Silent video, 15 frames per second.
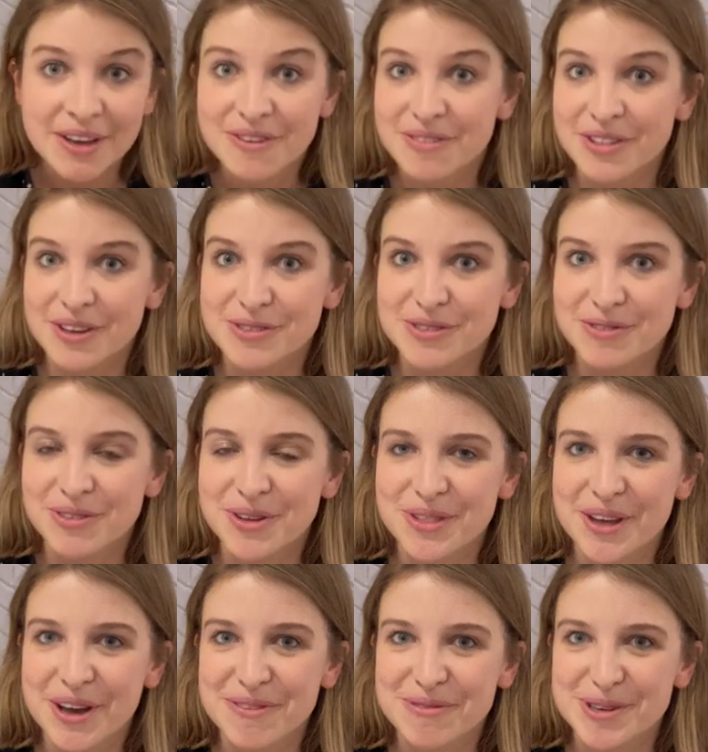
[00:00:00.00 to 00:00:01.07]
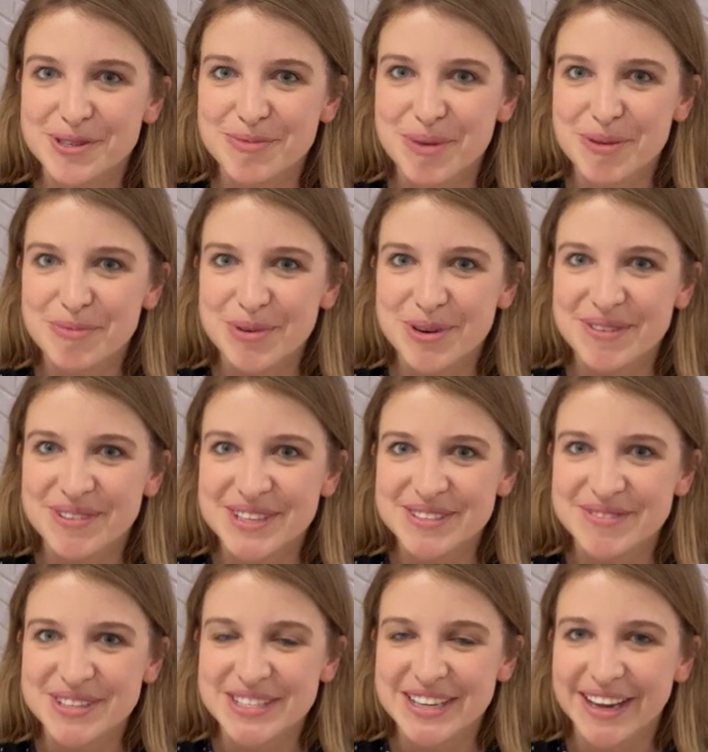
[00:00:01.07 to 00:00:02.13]
for those of you that have watched my previous
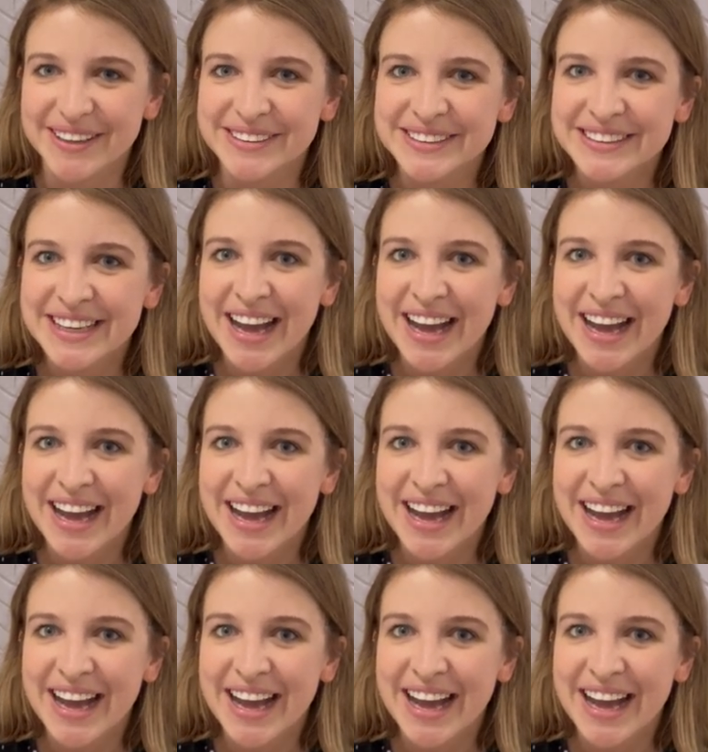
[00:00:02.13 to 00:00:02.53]
video,